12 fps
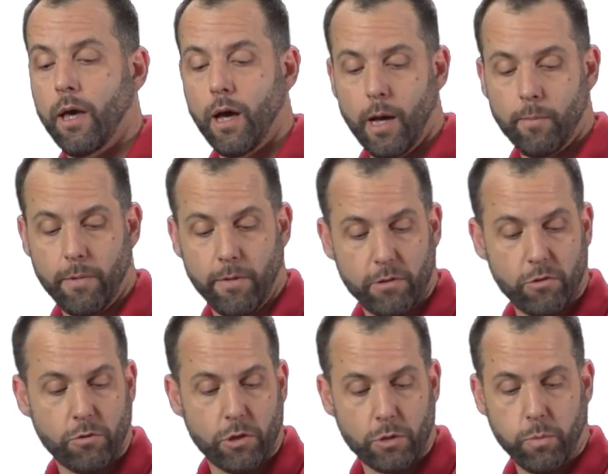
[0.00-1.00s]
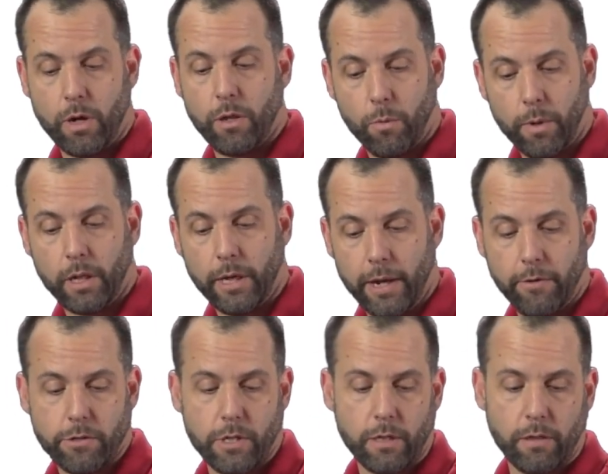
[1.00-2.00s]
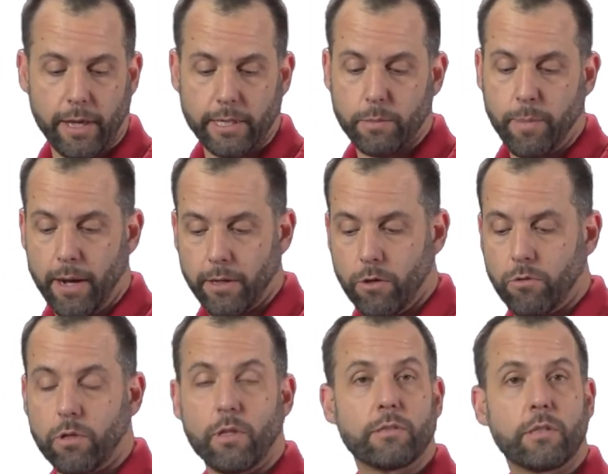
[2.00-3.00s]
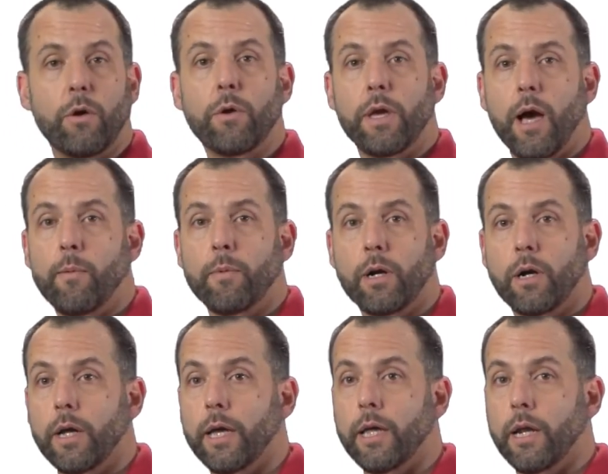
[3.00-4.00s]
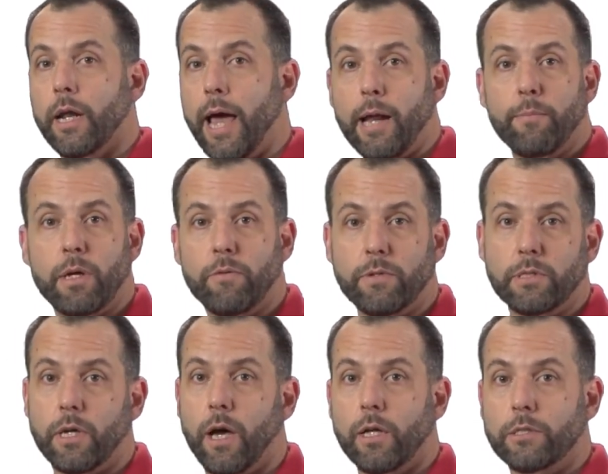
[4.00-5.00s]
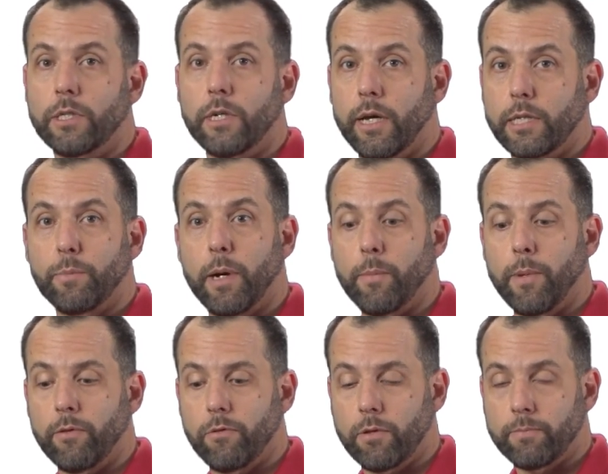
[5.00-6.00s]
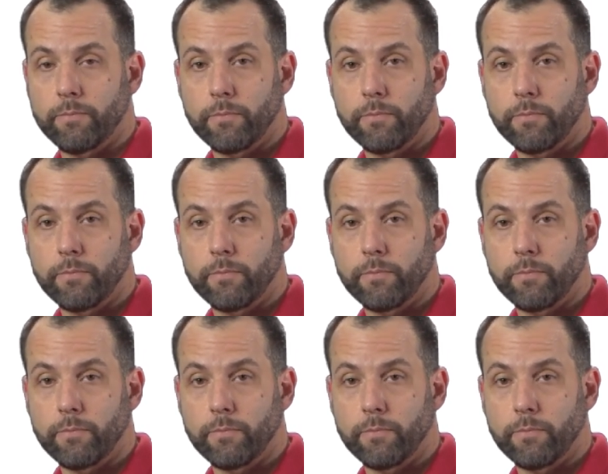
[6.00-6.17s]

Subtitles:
And this is just one of the really interesting things about using this goniometer in anatomy and physiology experiments.